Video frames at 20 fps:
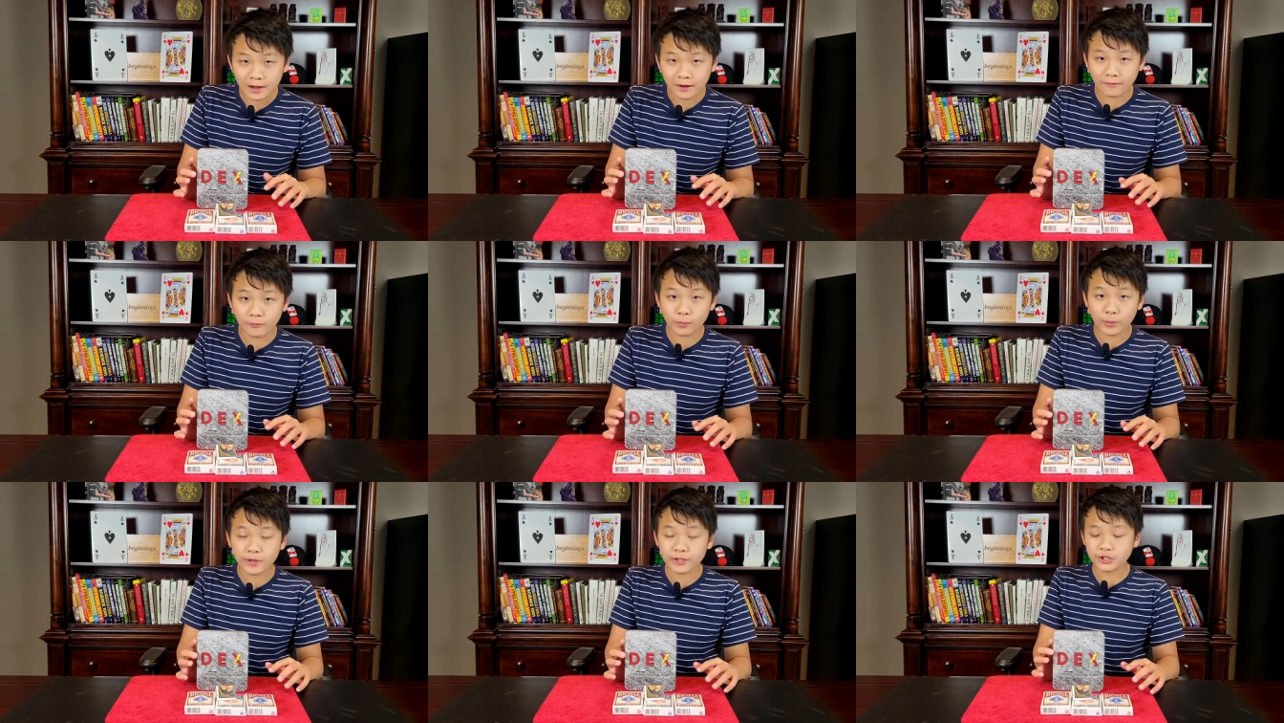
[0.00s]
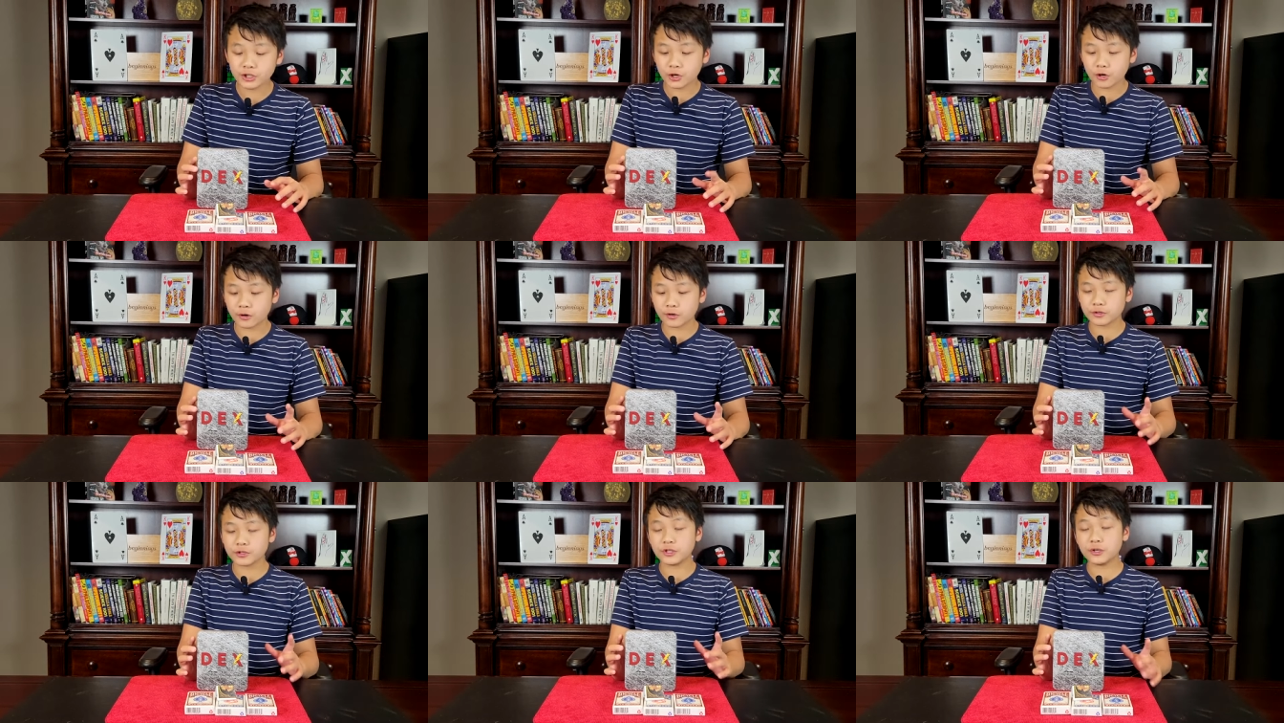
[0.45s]
of which
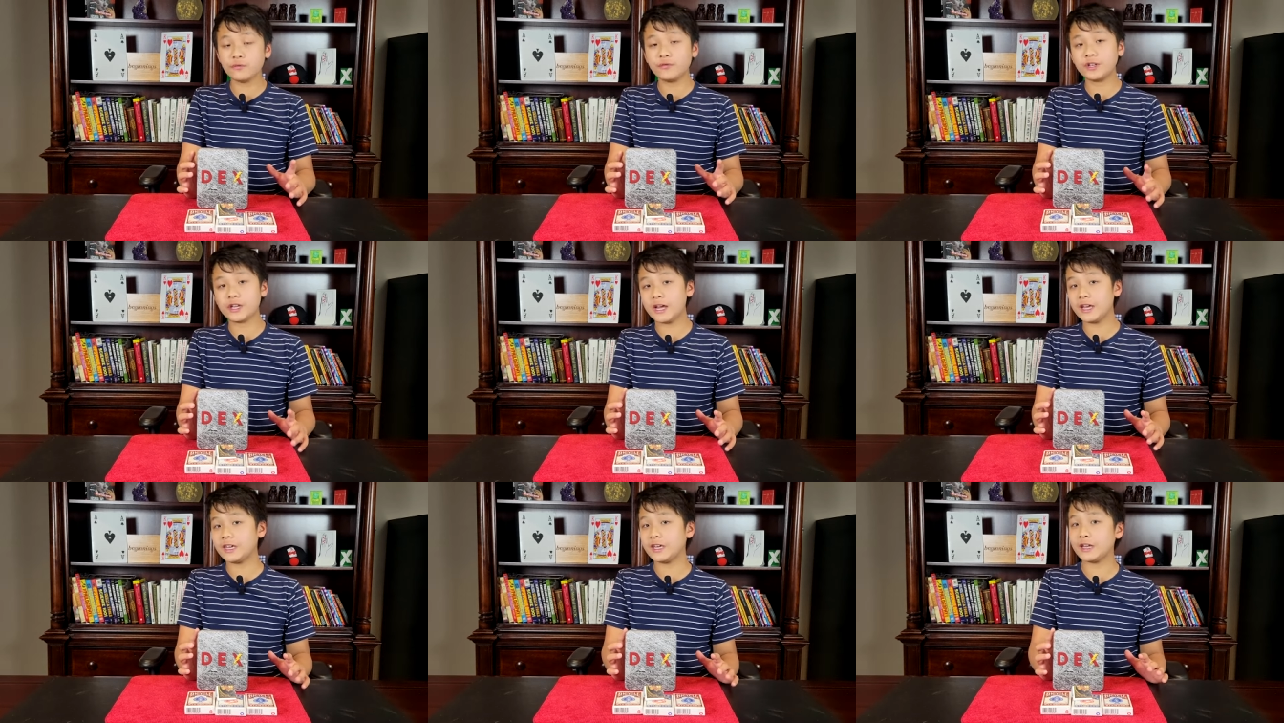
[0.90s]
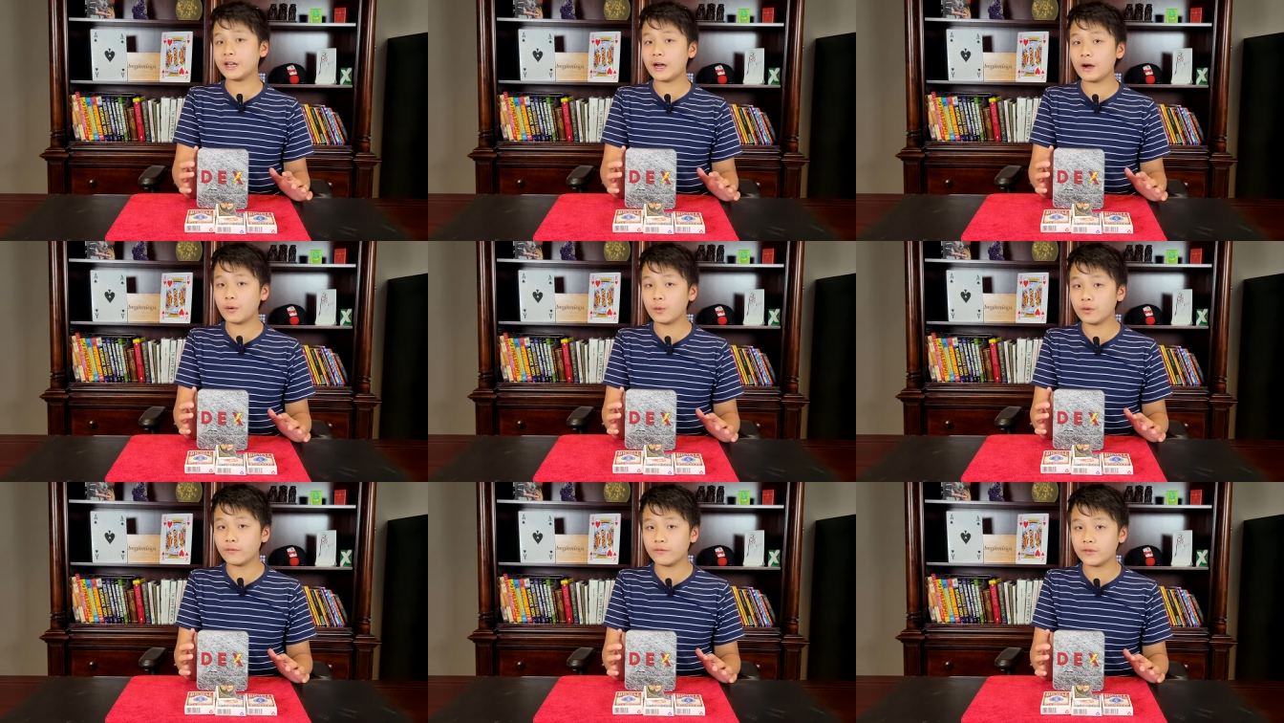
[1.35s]
cards you've taken
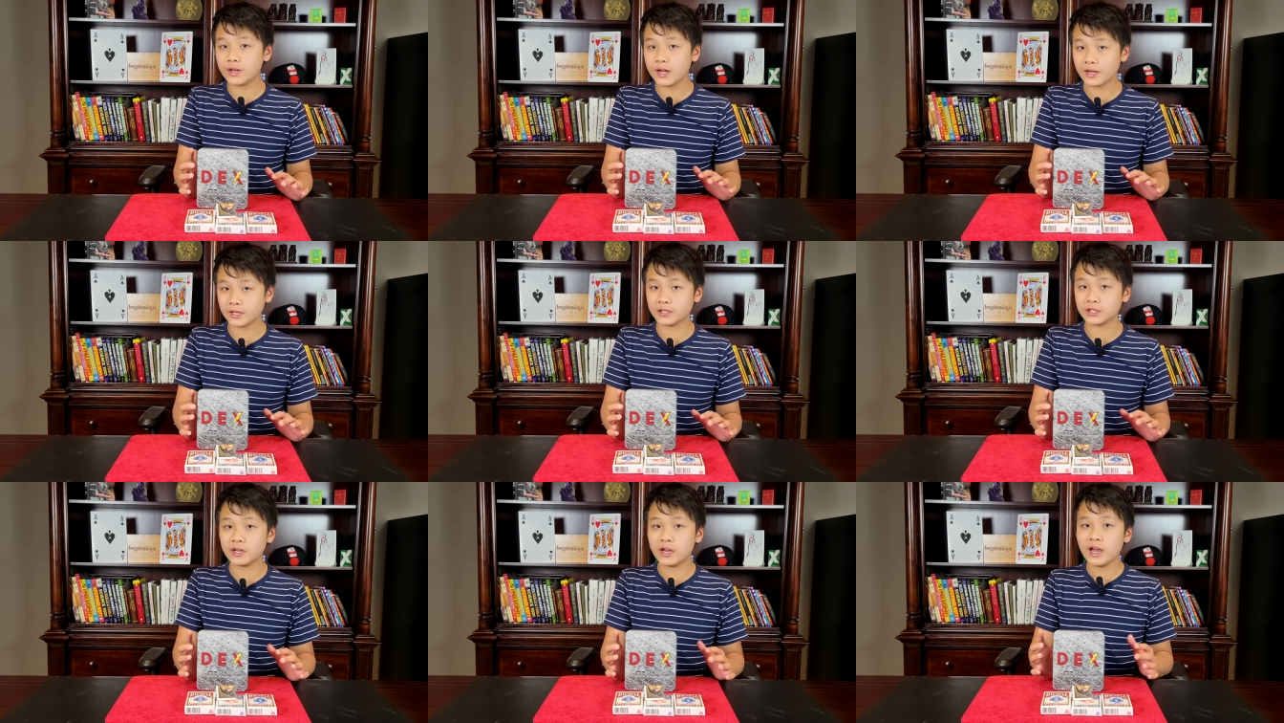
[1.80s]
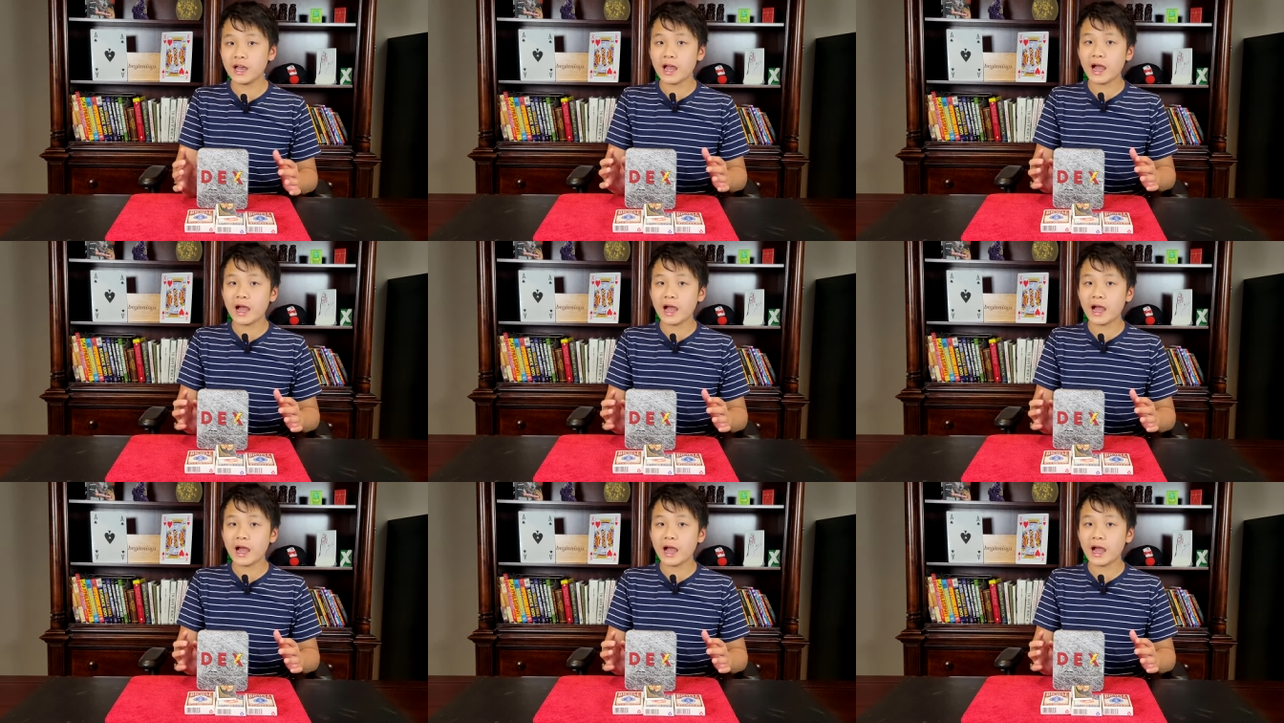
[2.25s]
out of Dex.